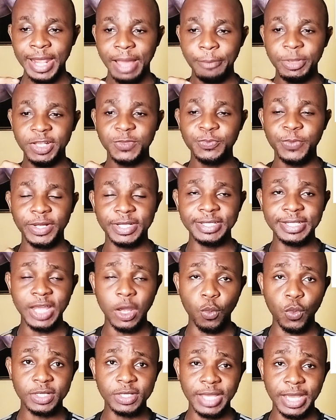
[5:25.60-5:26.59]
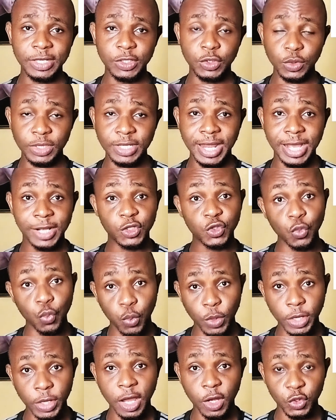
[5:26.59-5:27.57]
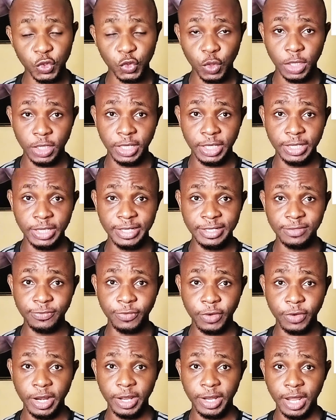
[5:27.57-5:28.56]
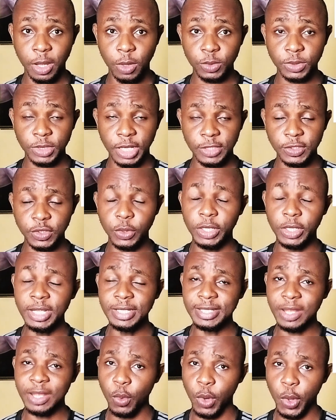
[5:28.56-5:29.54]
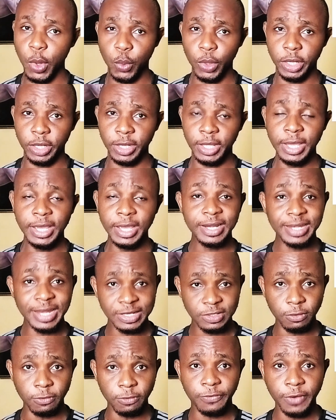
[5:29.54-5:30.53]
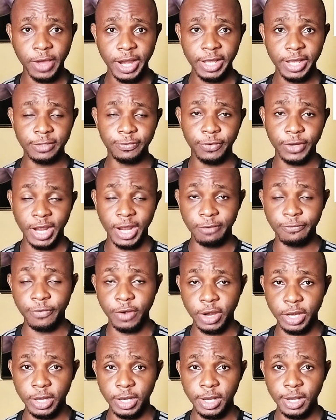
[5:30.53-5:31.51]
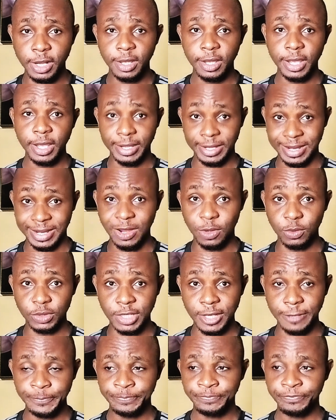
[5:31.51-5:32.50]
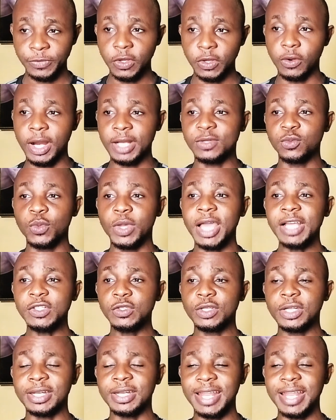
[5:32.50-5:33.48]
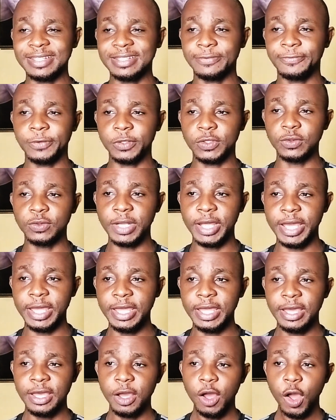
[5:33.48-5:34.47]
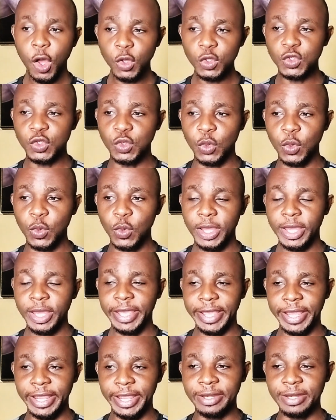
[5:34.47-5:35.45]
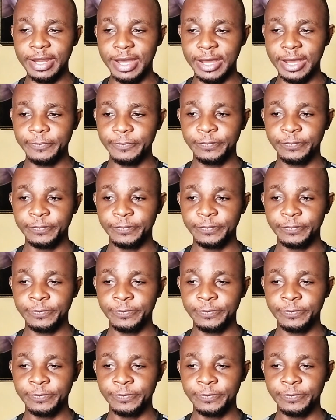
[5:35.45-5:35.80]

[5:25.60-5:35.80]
I'm expecting the away side Dundalk to win out shortly in this very encounter. So it is a away win. That's a verdict for that very encounter. All right, we head to the next for today. Also in